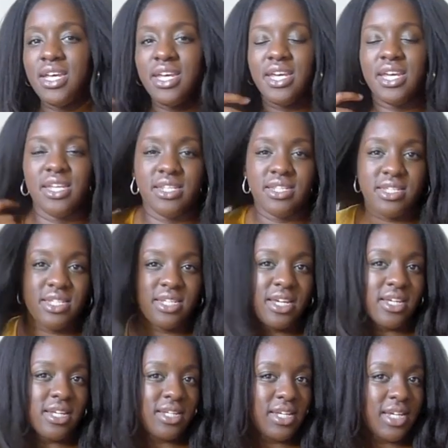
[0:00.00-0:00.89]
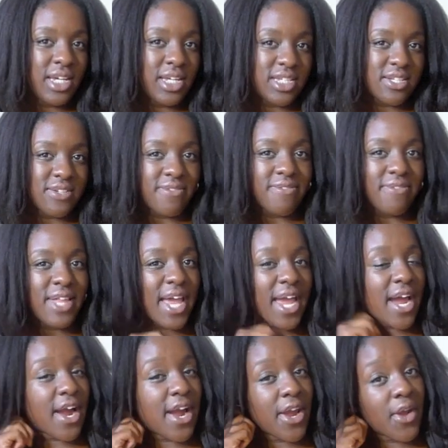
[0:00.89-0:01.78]
and to get it to
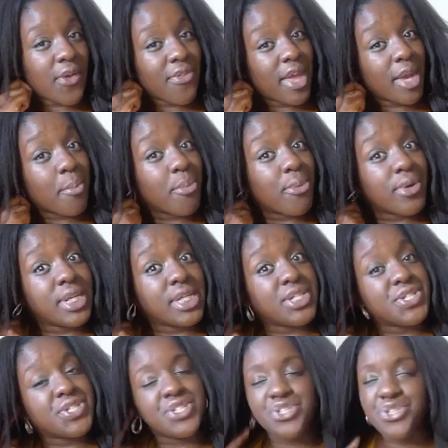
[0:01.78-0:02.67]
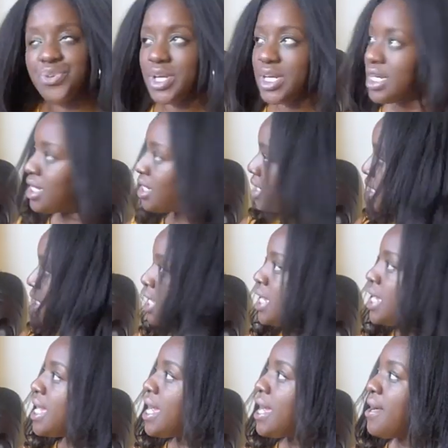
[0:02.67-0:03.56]
flat iron like pretty straight,
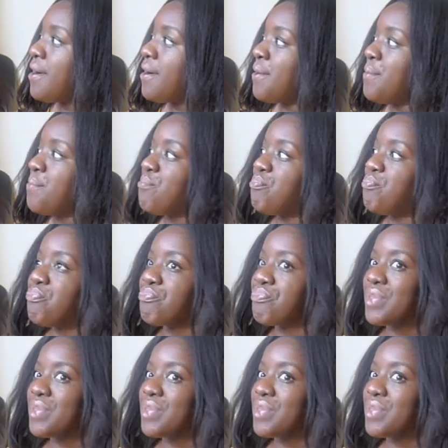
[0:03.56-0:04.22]
and